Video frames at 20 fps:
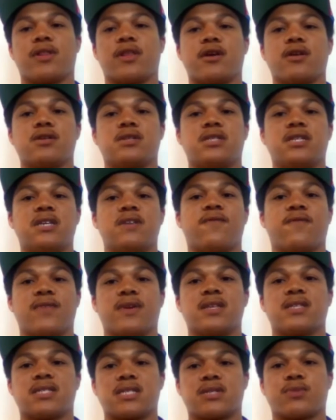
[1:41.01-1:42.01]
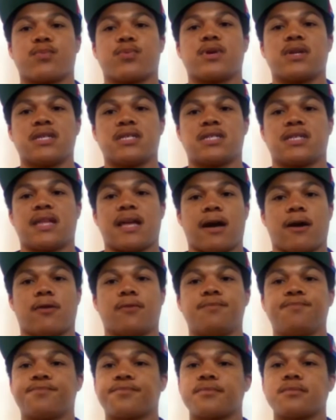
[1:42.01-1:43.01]
Their defense is pretty
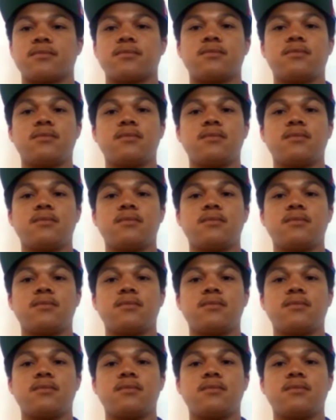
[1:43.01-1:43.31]
stout.